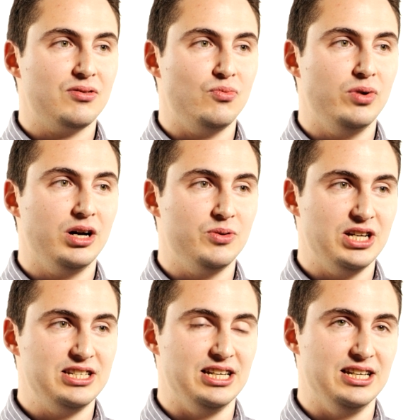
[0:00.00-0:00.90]
When I was
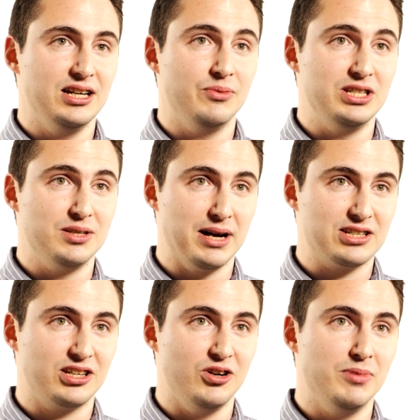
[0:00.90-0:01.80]
18, I went to
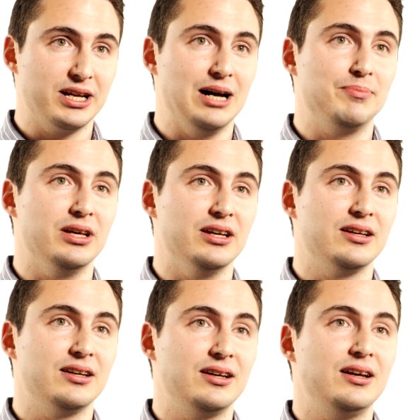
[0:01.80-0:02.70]
Mexico on my gap year,
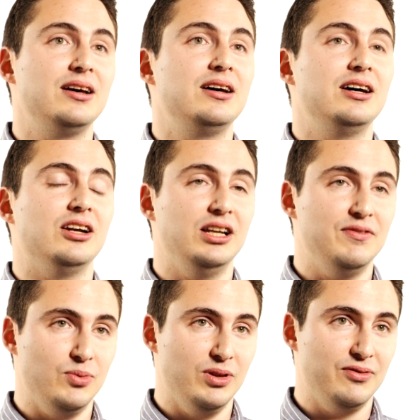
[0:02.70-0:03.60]
and I
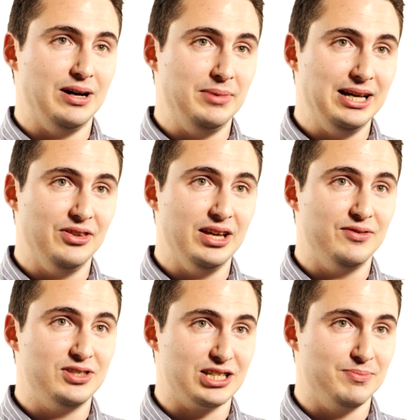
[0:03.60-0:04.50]
lived with a family out there
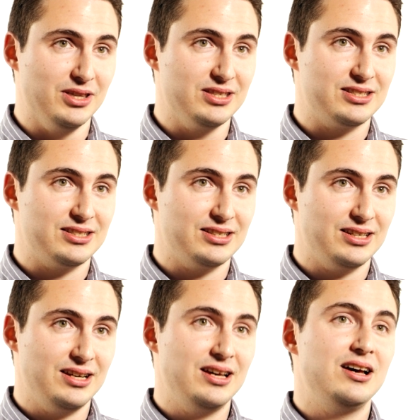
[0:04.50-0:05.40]
for 6 months.
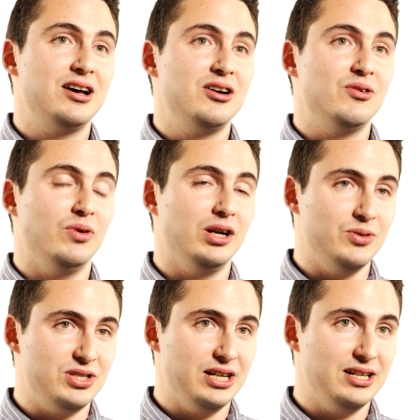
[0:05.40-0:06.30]
While I
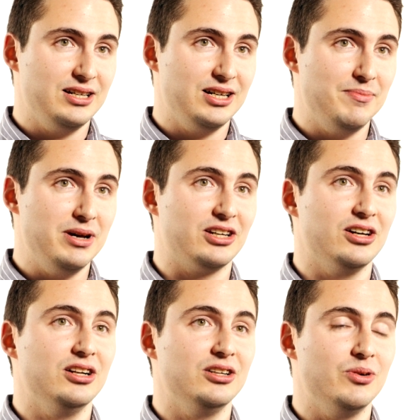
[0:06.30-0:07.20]
was there, I met a
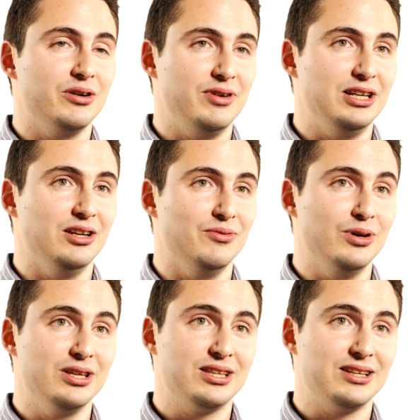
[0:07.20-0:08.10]
girl who I fell in love
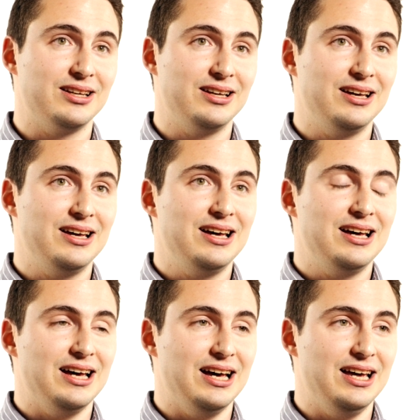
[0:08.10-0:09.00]
with,
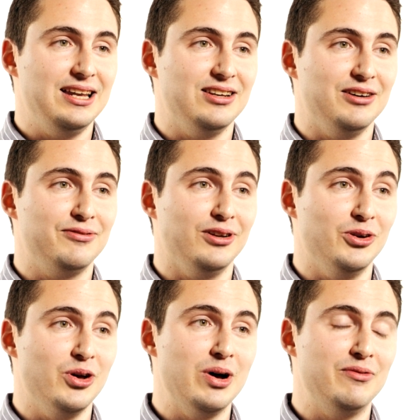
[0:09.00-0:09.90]
and I
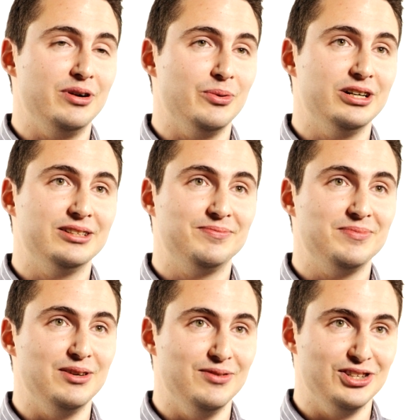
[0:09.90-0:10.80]
followed her everywhere,
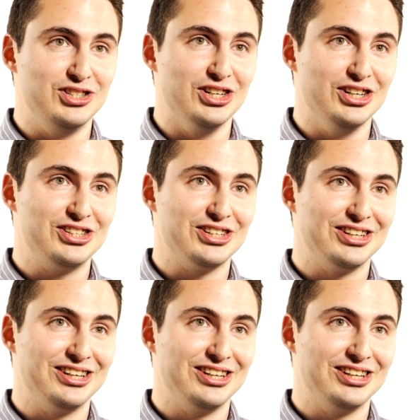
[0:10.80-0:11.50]
even to church.